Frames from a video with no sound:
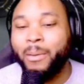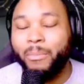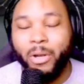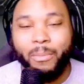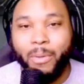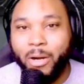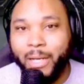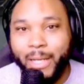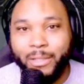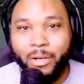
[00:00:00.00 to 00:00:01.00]
Mark Martin
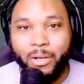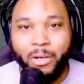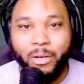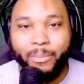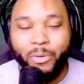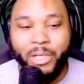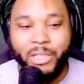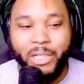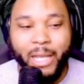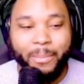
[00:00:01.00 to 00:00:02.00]
is our current points
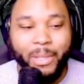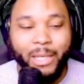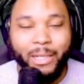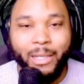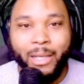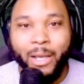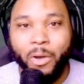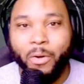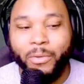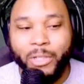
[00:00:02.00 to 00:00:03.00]
champion
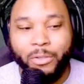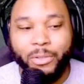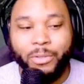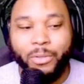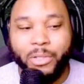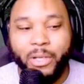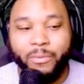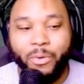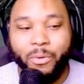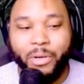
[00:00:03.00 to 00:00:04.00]
over Tony Stewart, Jeff
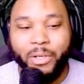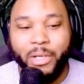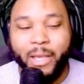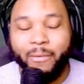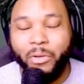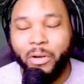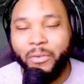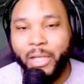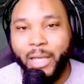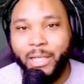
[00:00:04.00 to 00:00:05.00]
Gordon, Kevin
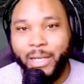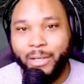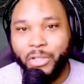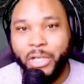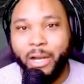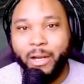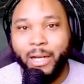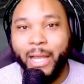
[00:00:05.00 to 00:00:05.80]
Harvick, and Dale Jarrett.